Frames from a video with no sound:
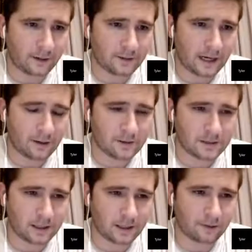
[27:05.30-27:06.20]
and I
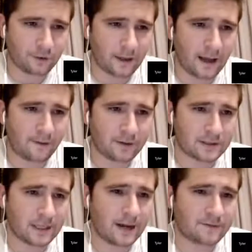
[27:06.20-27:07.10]
was looking for the
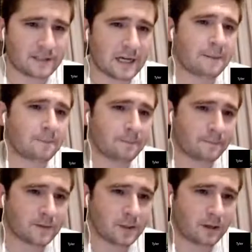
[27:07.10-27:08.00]
average lifetime.
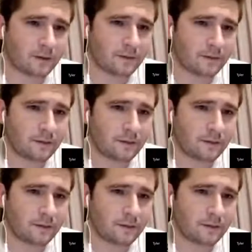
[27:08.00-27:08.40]
So